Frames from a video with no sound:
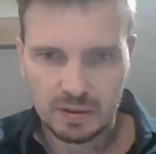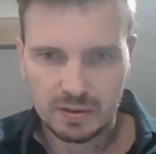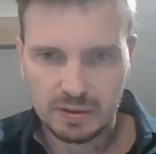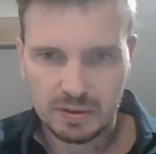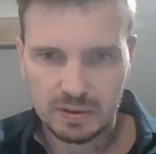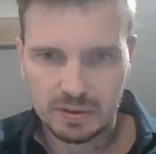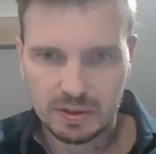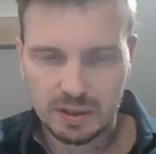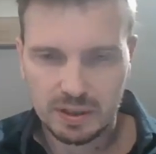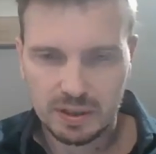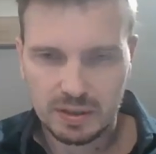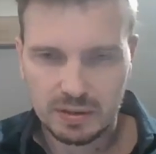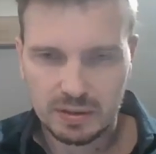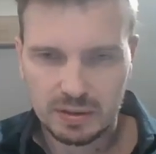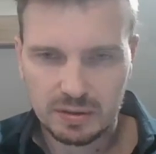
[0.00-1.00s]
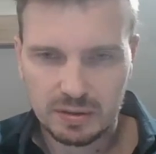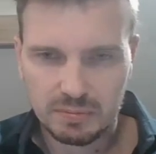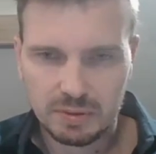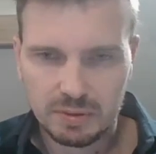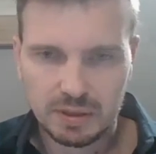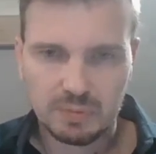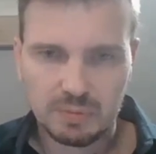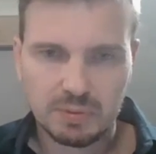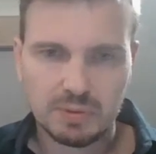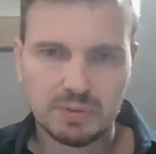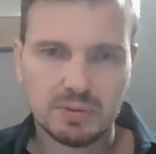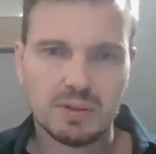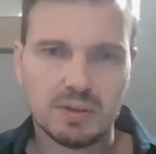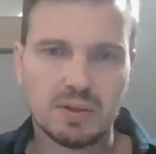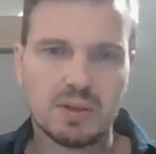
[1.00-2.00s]
you say not
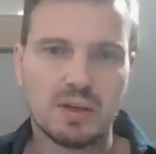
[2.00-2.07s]
applicable,